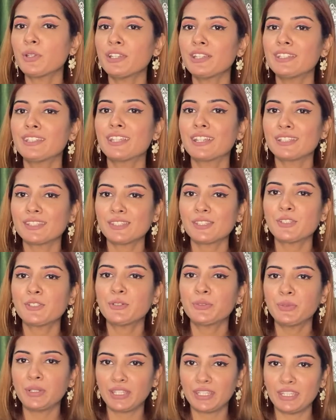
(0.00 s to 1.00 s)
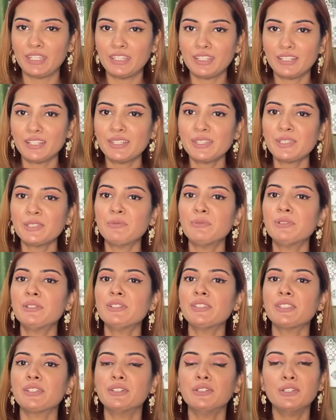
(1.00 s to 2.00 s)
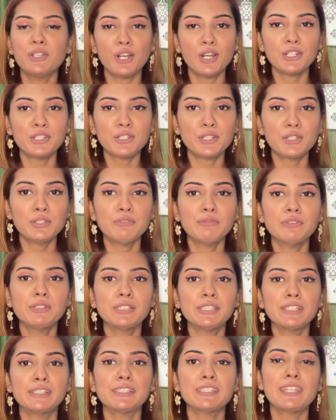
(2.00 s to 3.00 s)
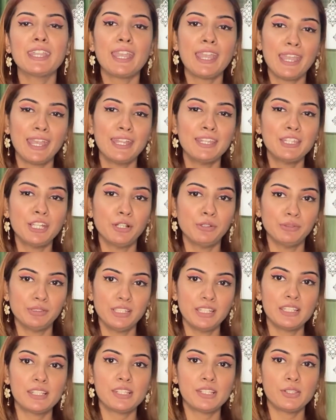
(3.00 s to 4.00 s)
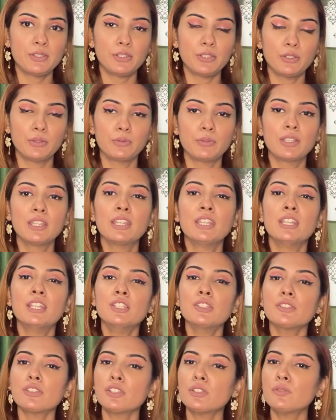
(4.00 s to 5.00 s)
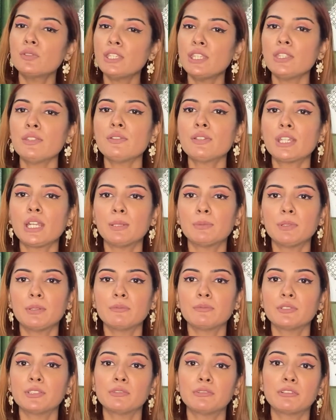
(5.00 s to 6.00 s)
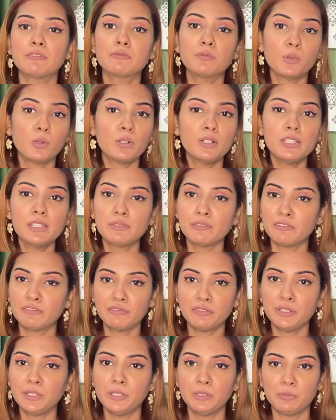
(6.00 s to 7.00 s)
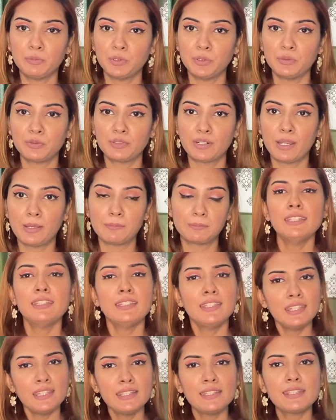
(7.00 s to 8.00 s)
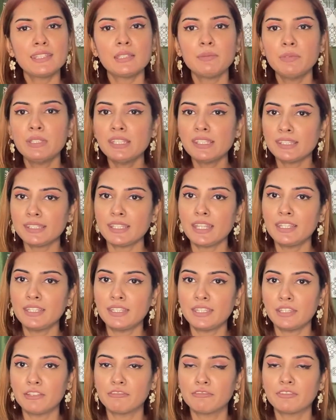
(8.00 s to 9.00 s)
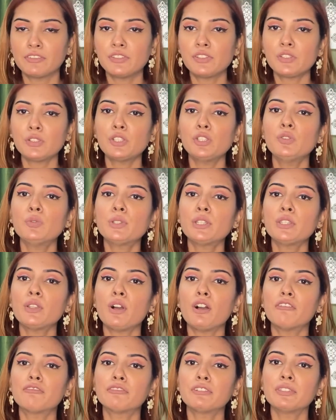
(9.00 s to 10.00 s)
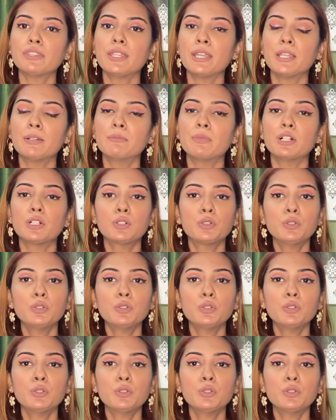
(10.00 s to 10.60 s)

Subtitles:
where it gets tricky. Customers are not going to willingly hand out leads to you. So you need to come up with a rewards referral program. They need some incentive, so you can offer them a